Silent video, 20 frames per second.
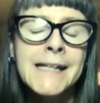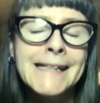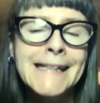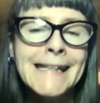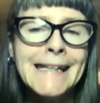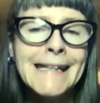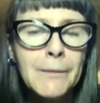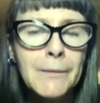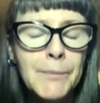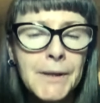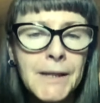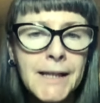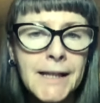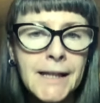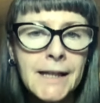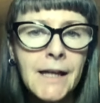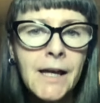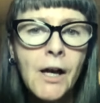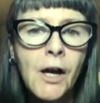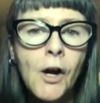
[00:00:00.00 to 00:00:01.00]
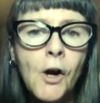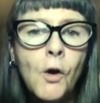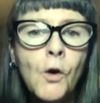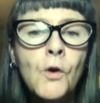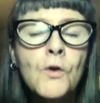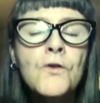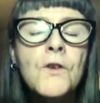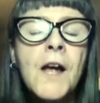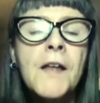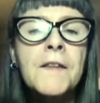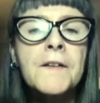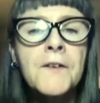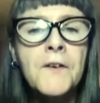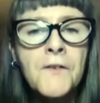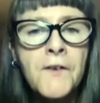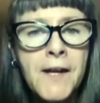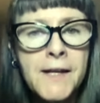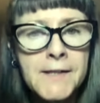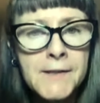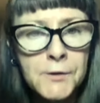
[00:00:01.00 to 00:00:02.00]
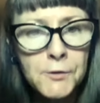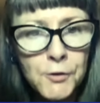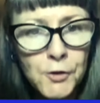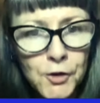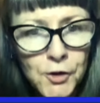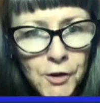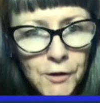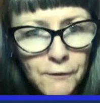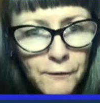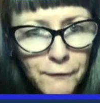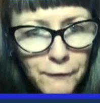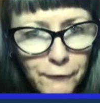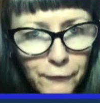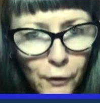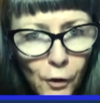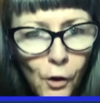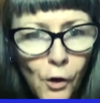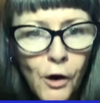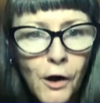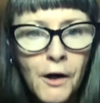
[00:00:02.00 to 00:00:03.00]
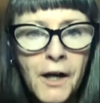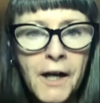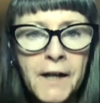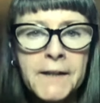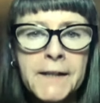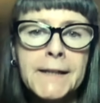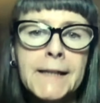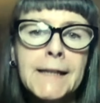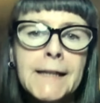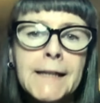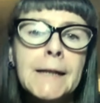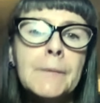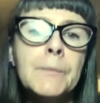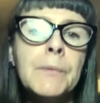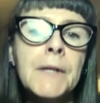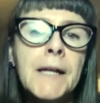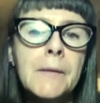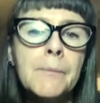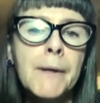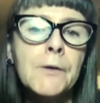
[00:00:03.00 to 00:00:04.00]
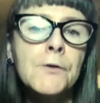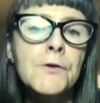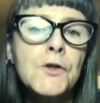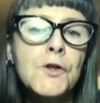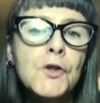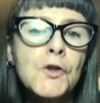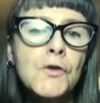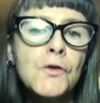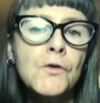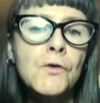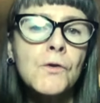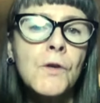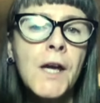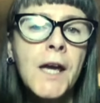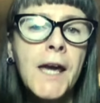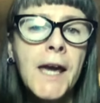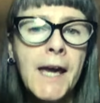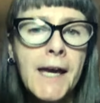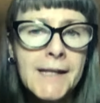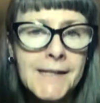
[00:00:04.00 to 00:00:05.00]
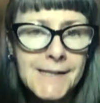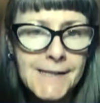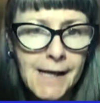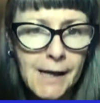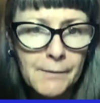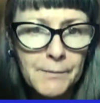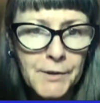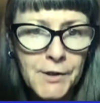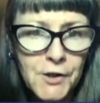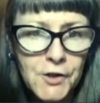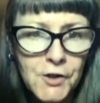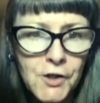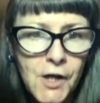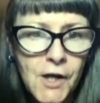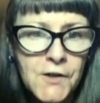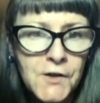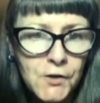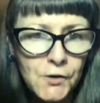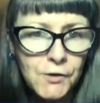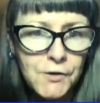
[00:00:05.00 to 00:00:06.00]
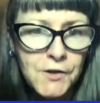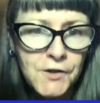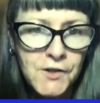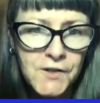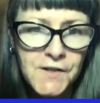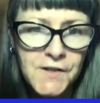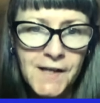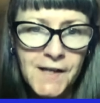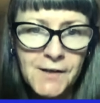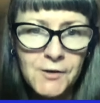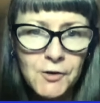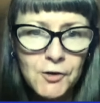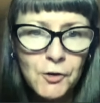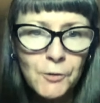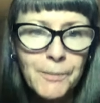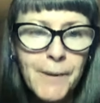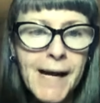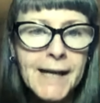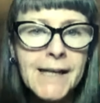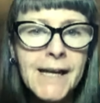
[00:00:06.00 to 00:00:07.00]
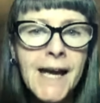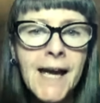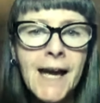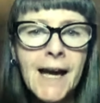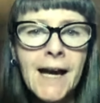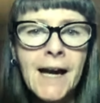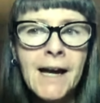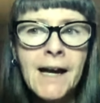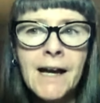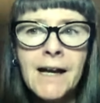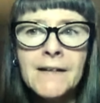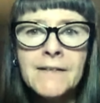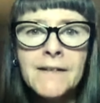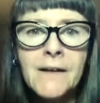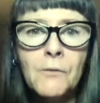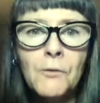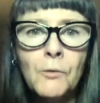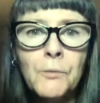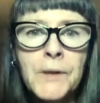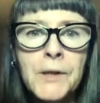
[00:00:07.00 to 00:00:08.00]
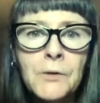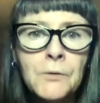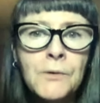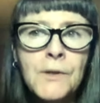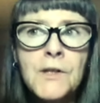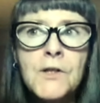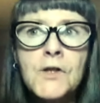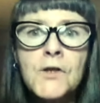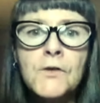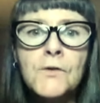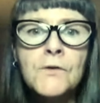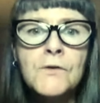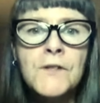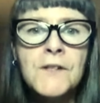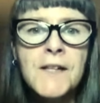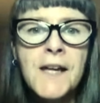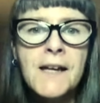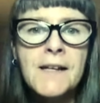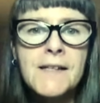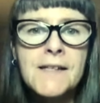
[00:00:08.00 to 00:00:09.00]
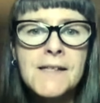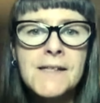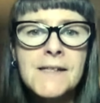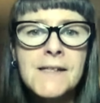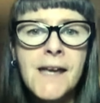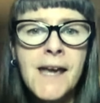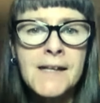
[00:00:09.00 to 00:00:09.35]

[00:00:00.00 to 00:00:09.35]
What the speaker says: enabling, or rather a resolution for an enabling bill to establish a Scottish Central Bank. And that will be going to the next